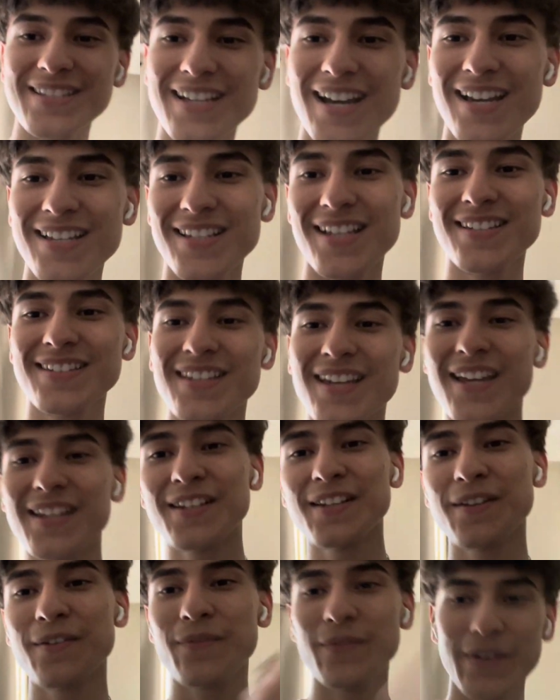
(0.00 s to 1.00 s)
guys, that's the end
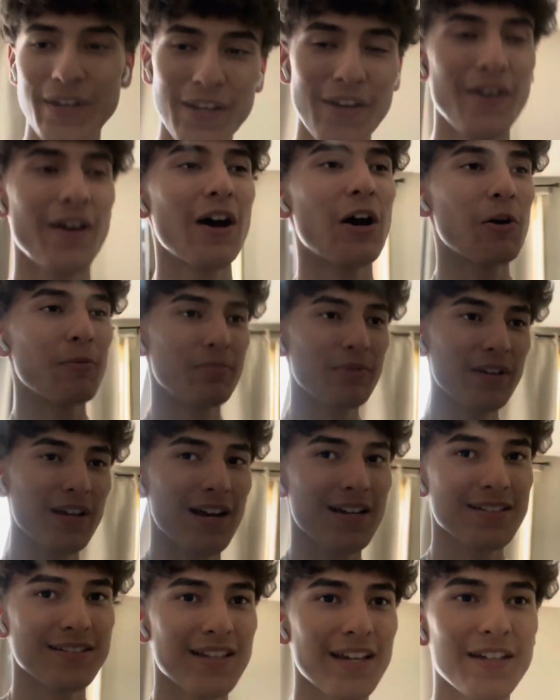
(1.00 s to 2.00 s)
of the video. I hope you
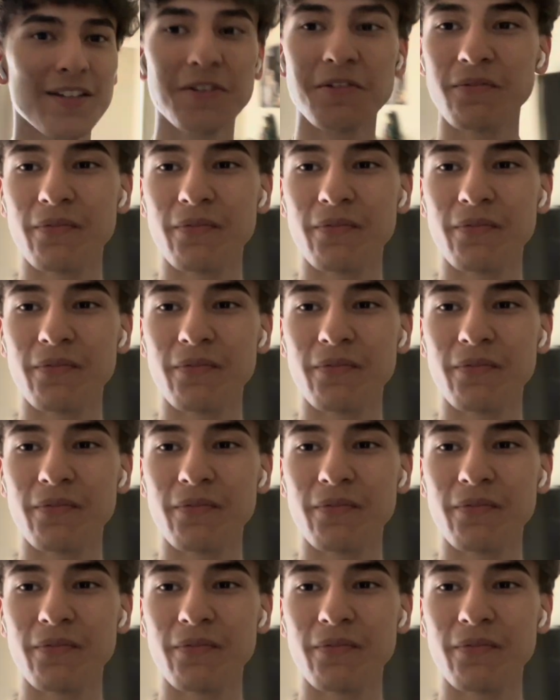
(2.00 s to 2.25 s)
guys liked the